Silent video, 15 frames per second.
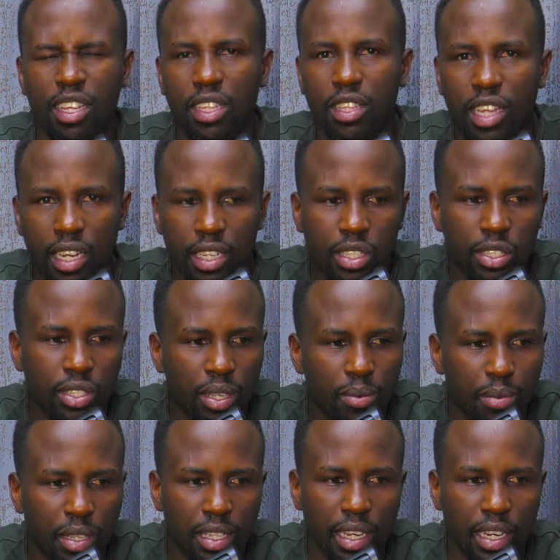And that is
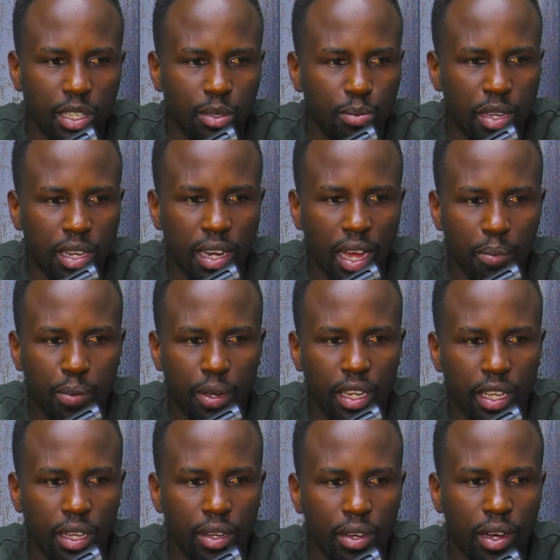something that has been
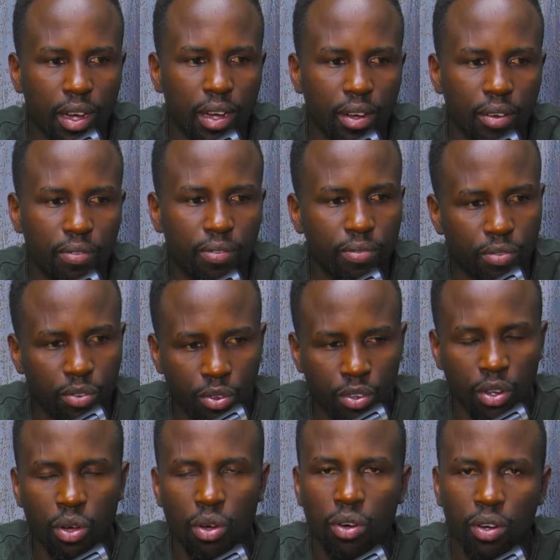happening uh, for
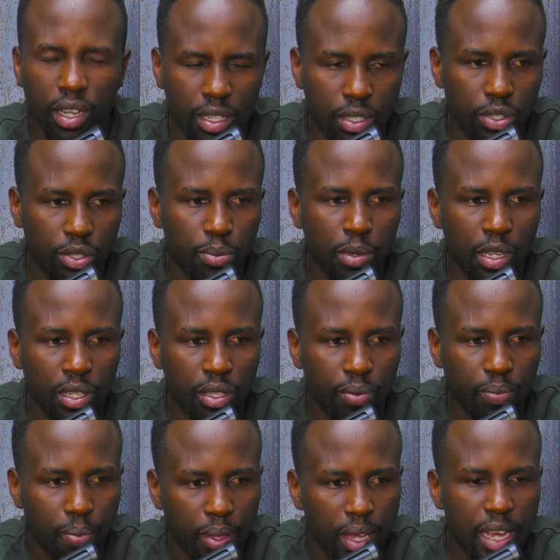long, and it's been
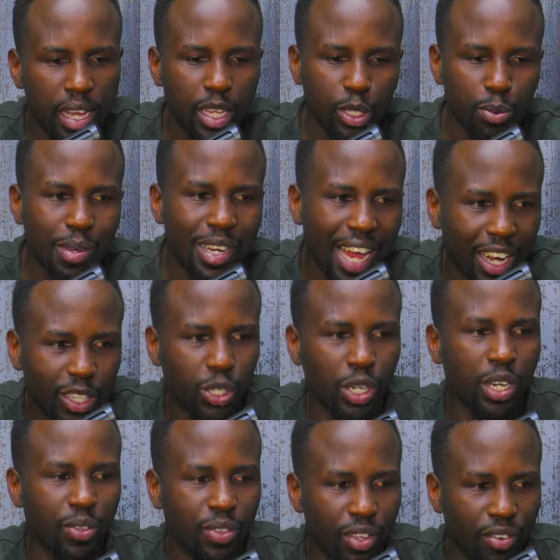it's been
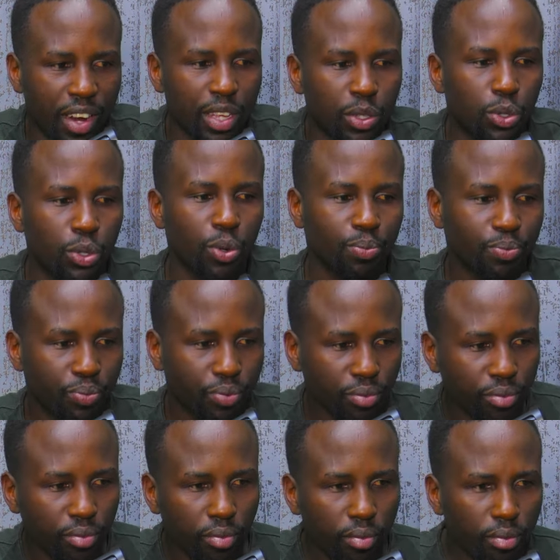actually on the rise. So
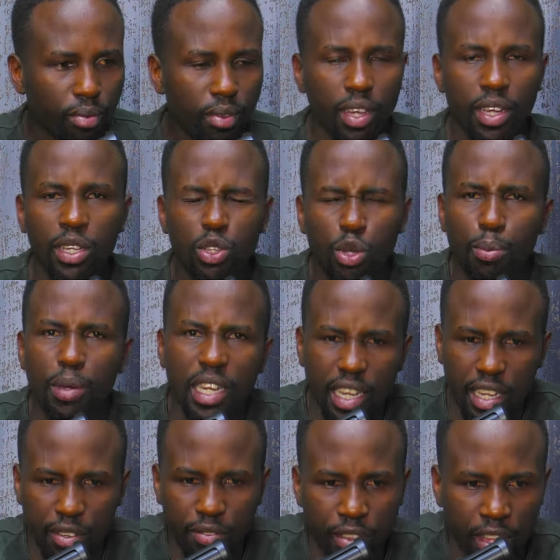and so many
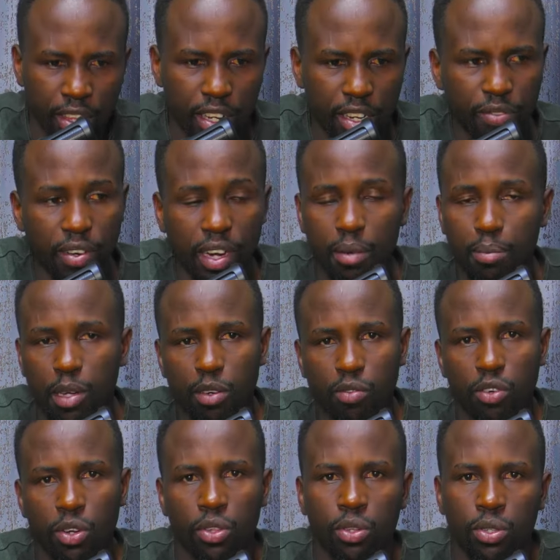other different men
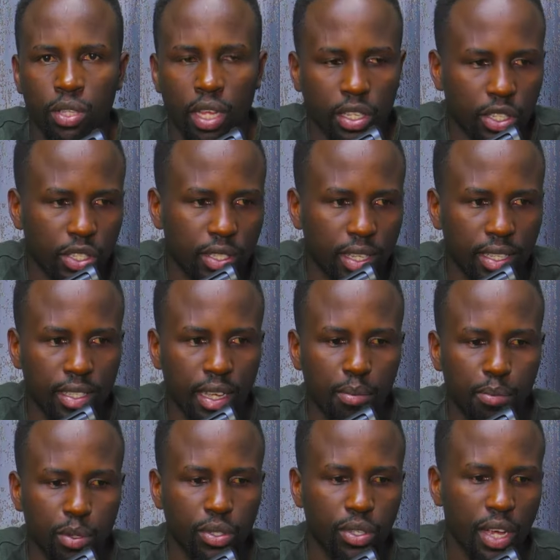of God, those are just
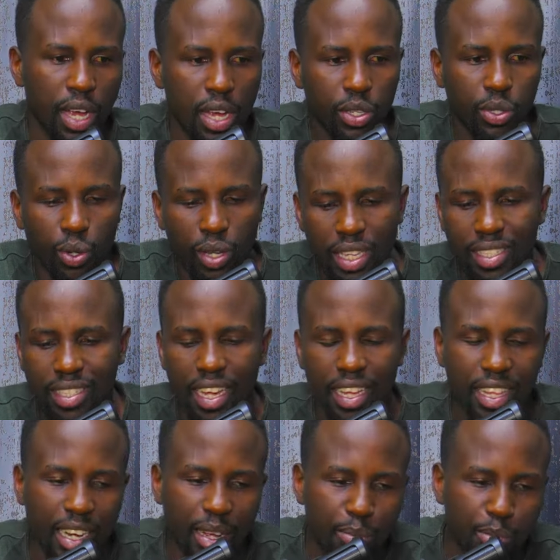examples. So he said
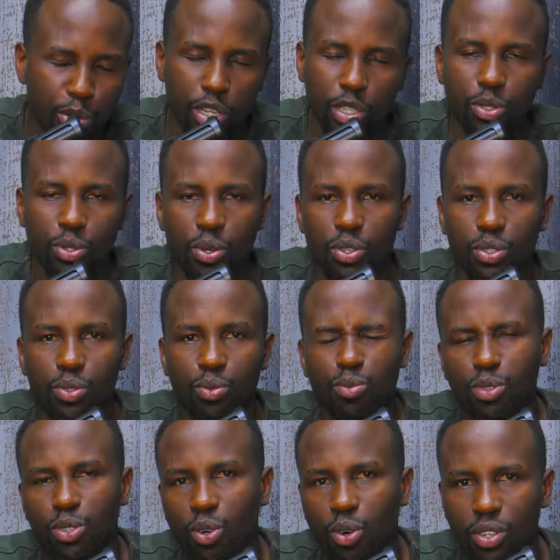that Ebuka songs
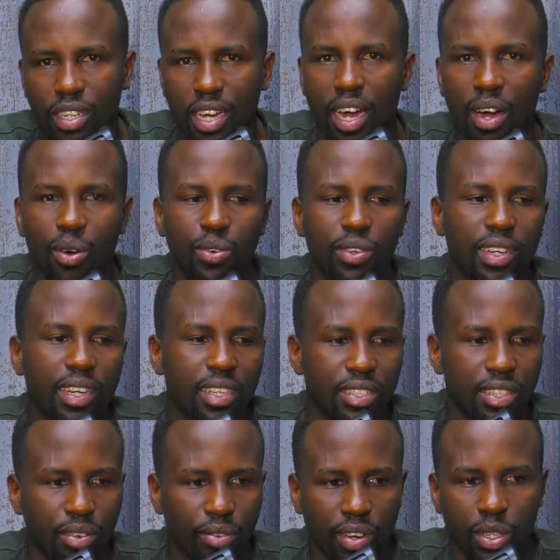won't go down as
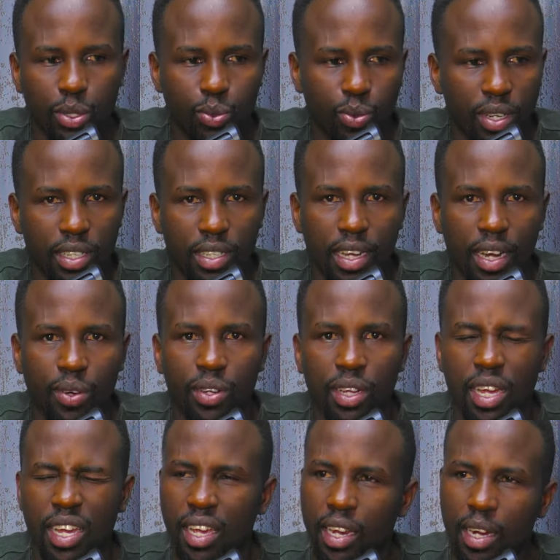the rest went down.
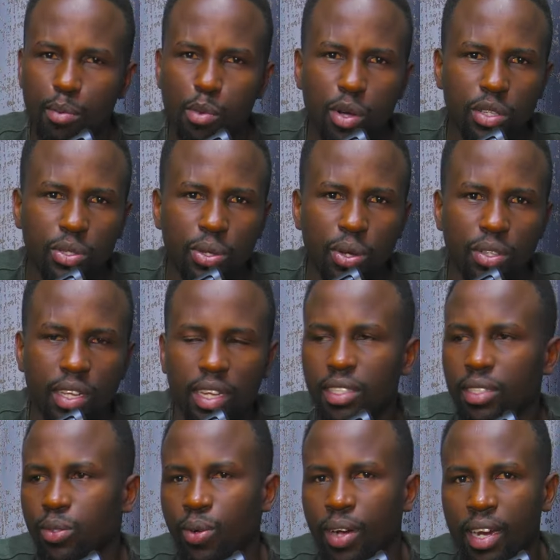And Ebuka songs
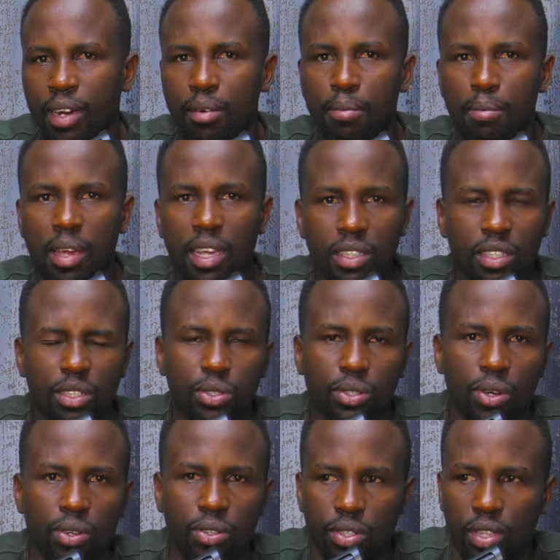has quite an amazing
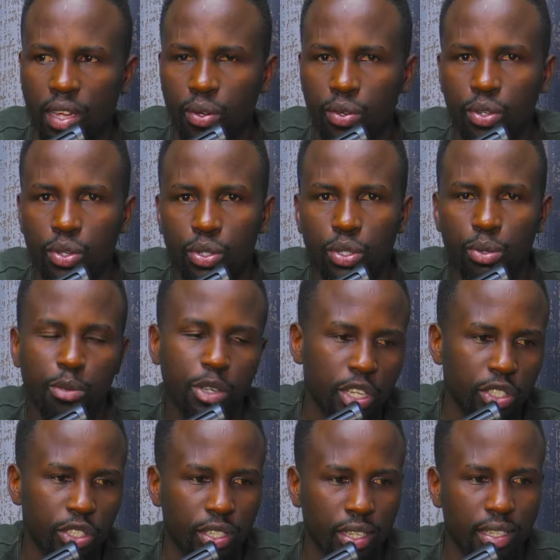songs there on YouTube. You
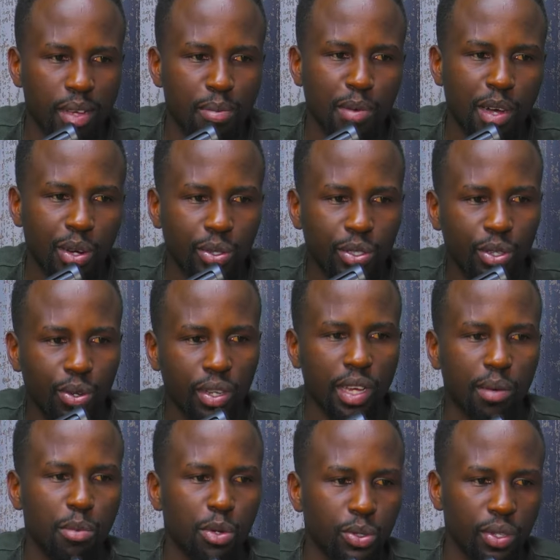can check them out,
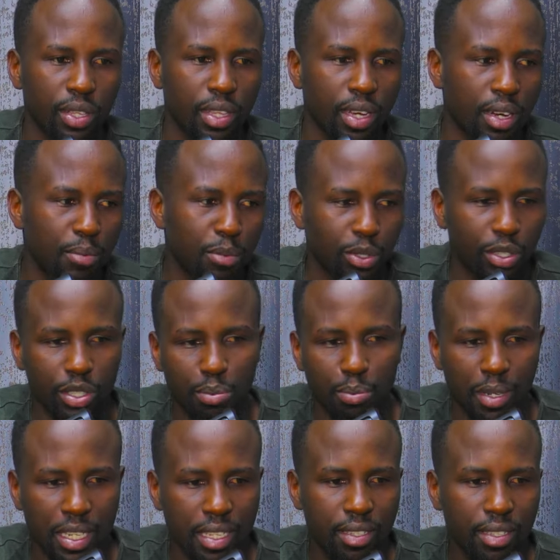collabs with uh, Moses
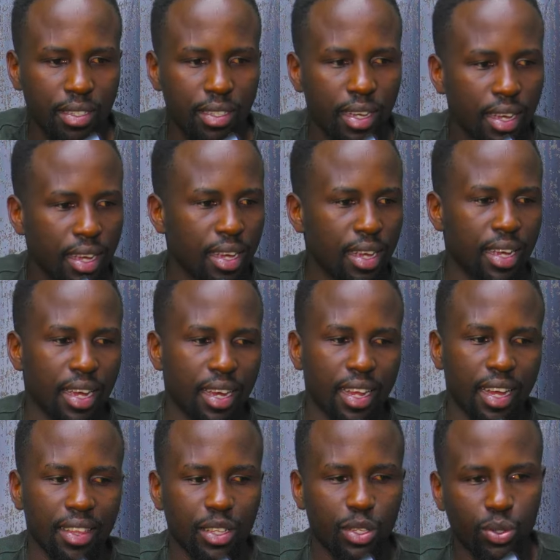Bliss and
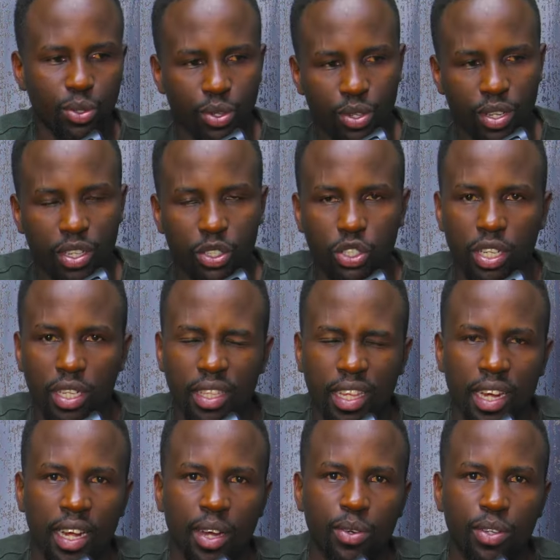others. So you can check
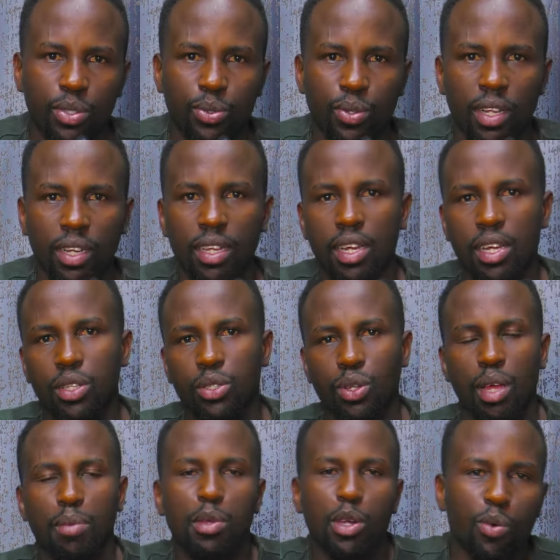that out as well. So
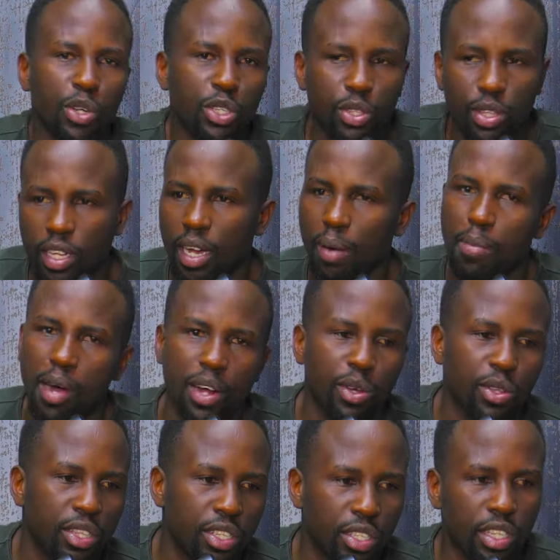let me know what you think about
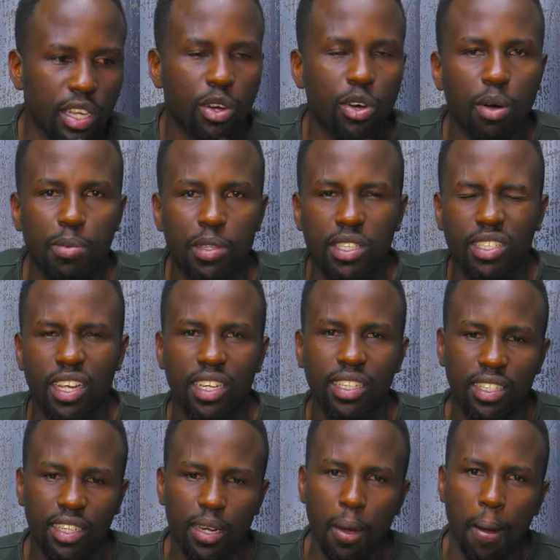all this in the comment
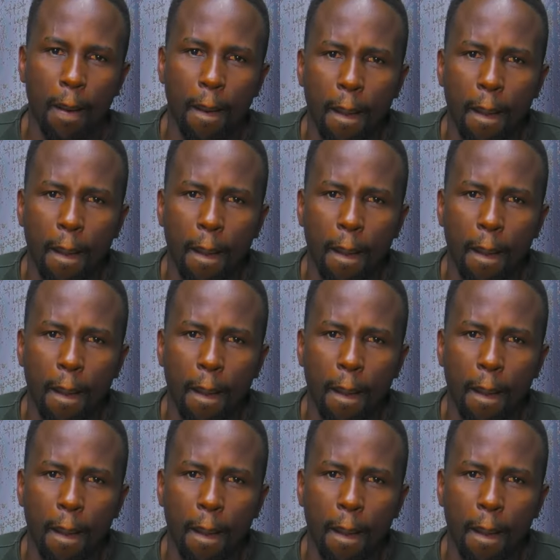section.